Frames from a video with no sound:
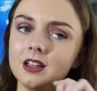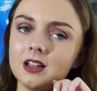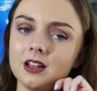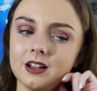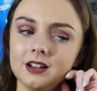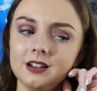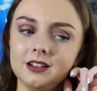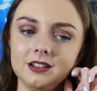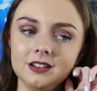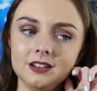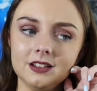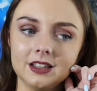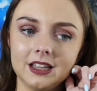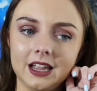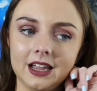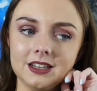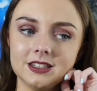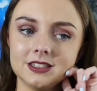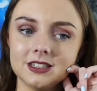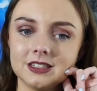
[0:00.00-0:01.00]
huh?
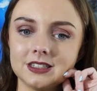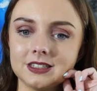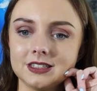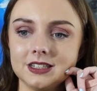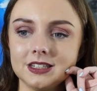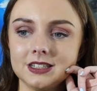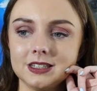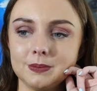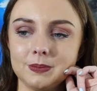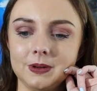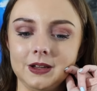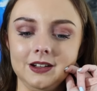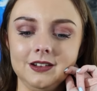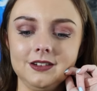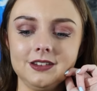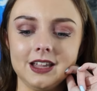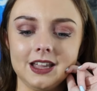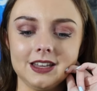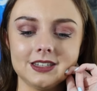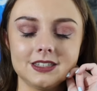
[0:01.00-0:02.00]
Cancer's
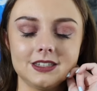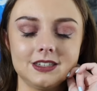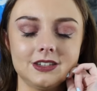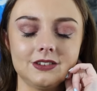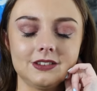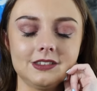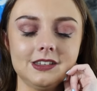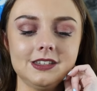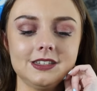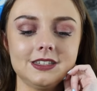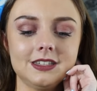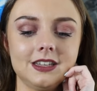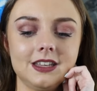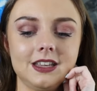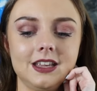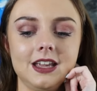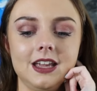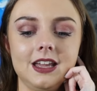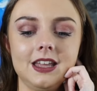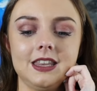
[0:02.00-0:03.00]
disappeared? Cancer's doing this?
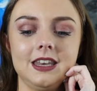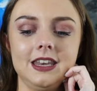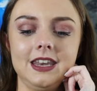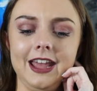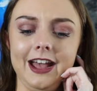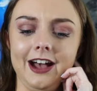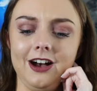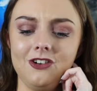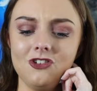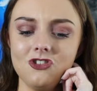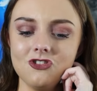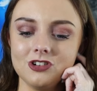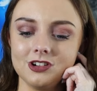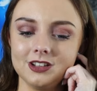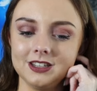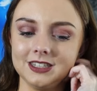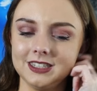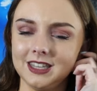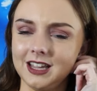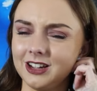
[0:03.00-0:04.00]
Now?
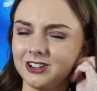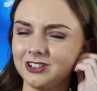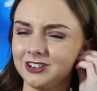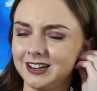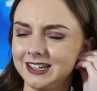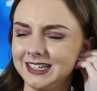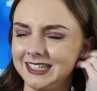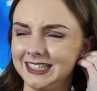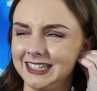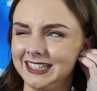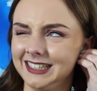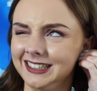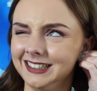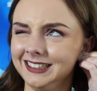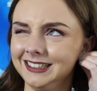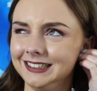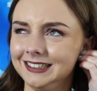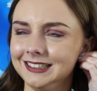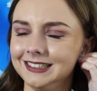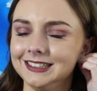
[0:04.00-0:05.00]
Is that a good idea?
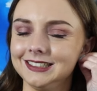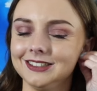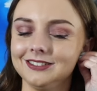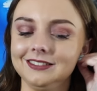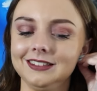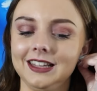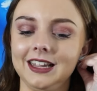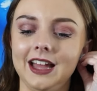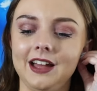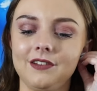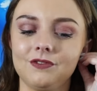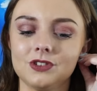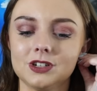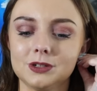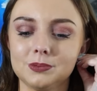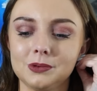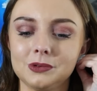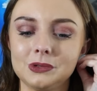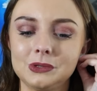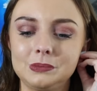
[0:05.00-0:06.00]
Don't they have
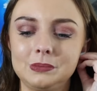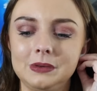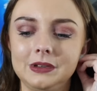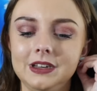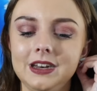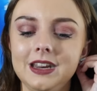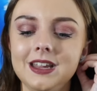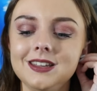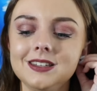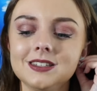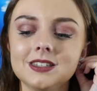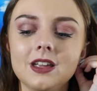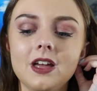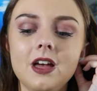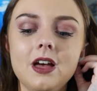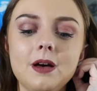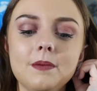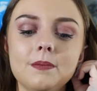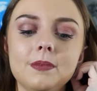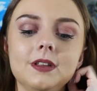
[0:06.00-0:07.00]
responsibilities?
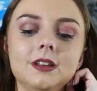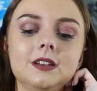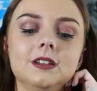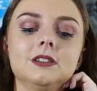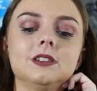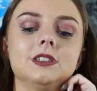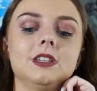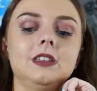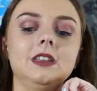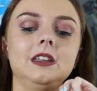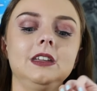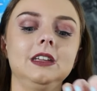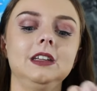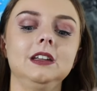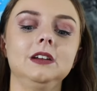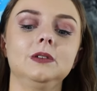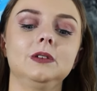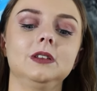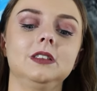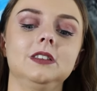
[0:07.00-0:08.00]
But there's something
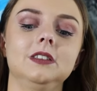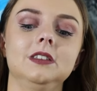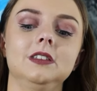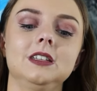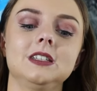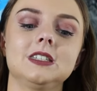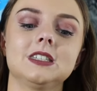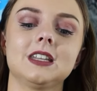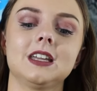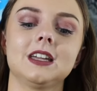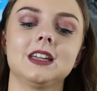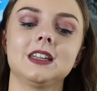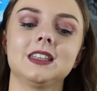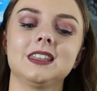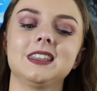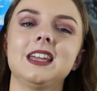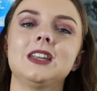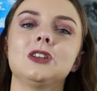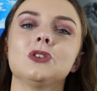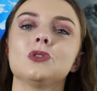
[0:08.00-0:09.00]
here with, it's
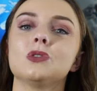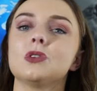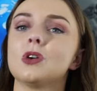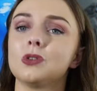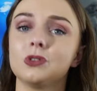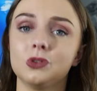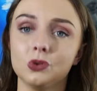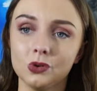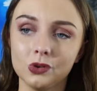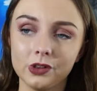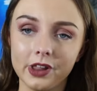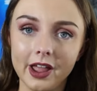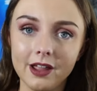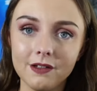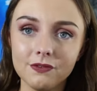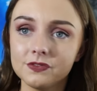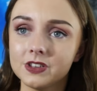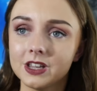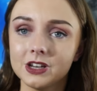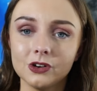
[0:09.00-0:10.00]
like they don't know your
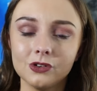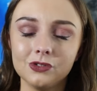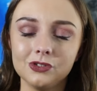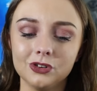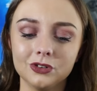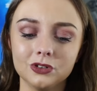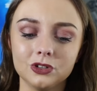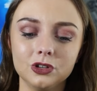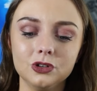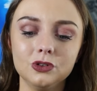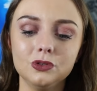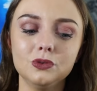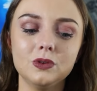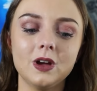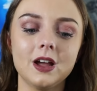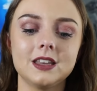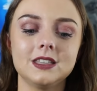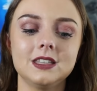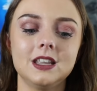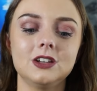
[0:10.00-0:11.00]
life, they don't know you,
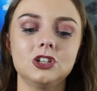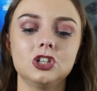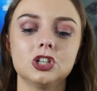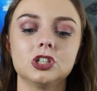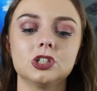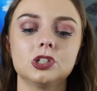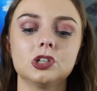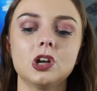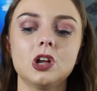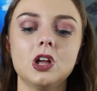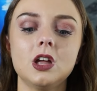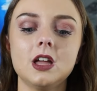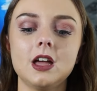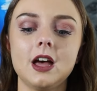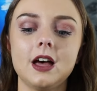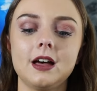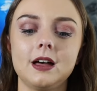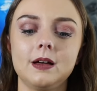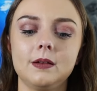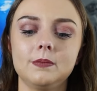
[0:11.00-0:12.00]
and they just
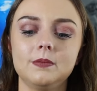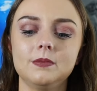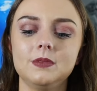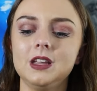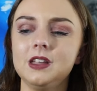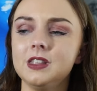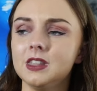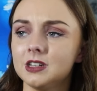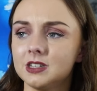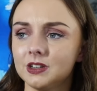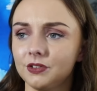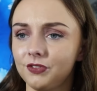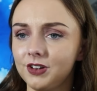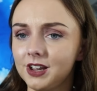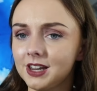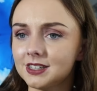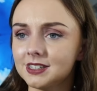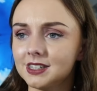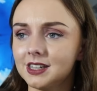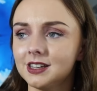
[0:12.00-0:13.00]
either
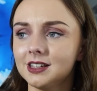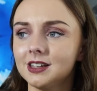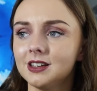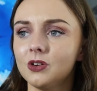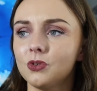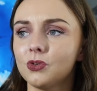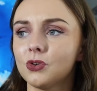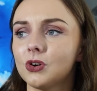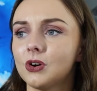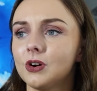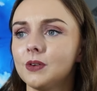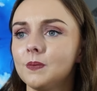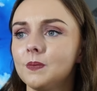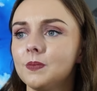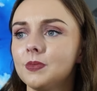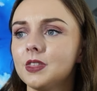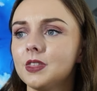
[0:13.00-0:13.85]
deflecting or,